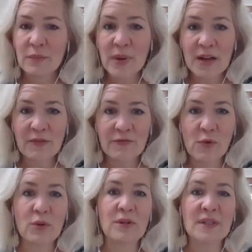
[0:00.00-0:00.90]
being
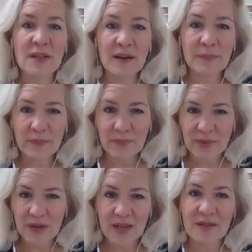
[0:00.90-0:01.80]
forced up
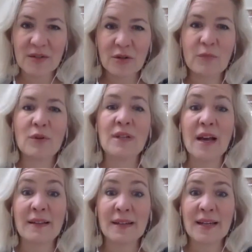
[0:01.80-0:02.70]
against your
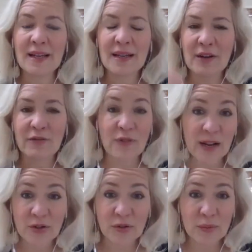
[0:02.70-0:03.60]
mortality and how
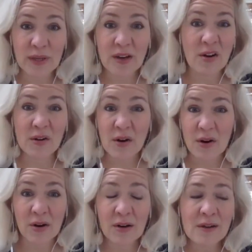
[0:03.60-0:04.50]
fragile we all
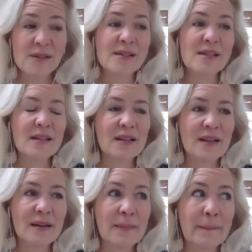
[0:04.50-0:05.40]
are.
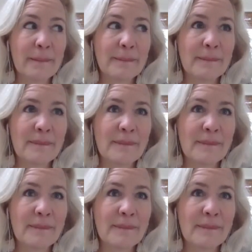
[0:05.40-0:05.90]
And